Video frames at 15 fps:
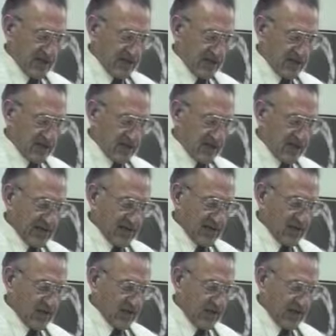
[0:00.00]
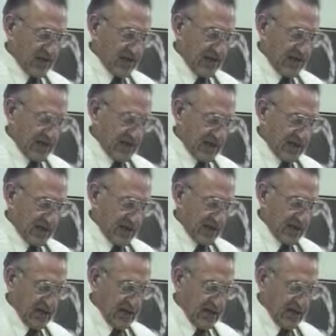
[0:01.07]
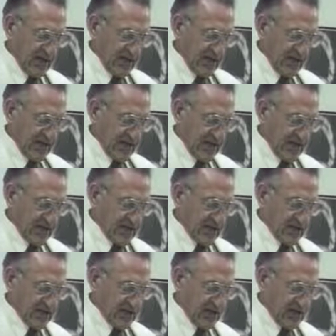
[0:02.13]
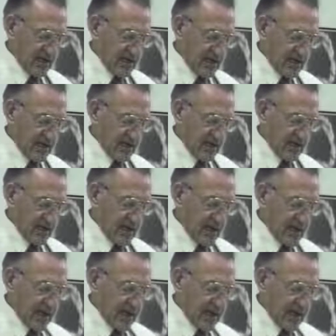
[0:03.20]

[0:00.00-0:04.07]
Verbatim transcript: And it's aggressive toward the enemy and the senses in our lives.